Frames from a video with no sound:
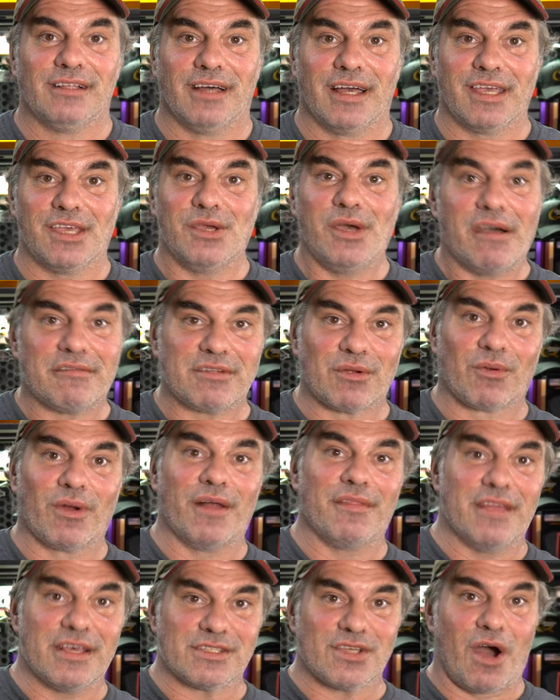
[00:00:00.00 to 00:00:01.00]
Like, you have to
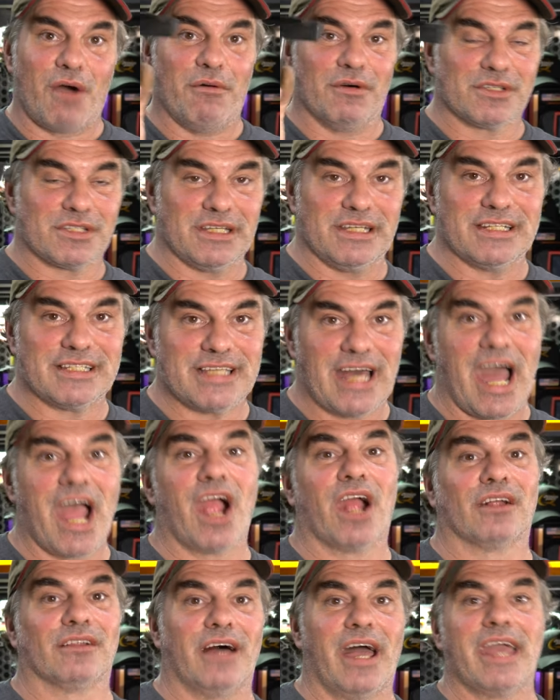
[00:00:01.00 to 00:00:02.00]
run this almost the
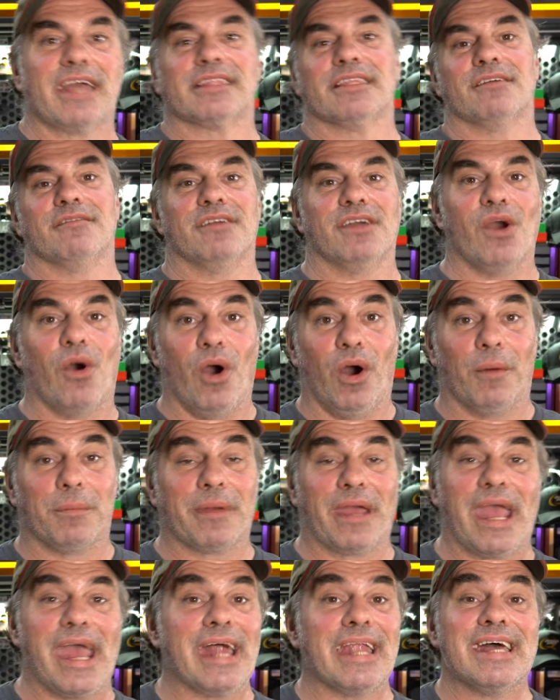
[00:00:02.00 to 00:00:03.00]
entire length of the oil
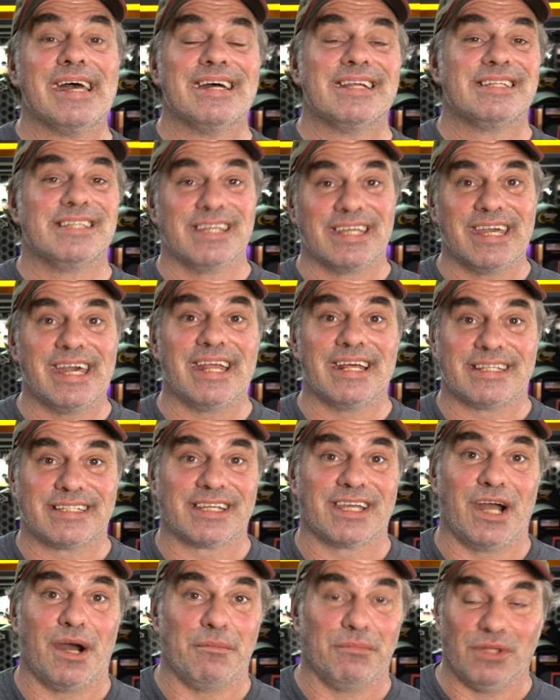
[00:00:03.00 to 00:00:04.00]
pan to get it to
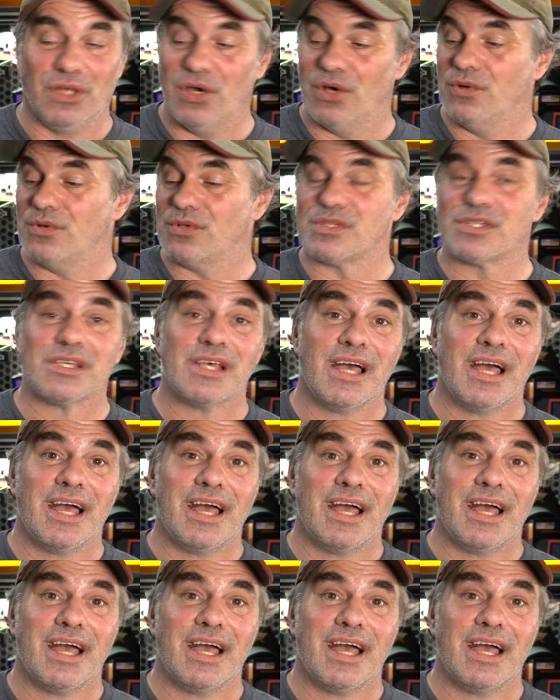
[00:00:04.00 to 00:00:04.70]
come loose.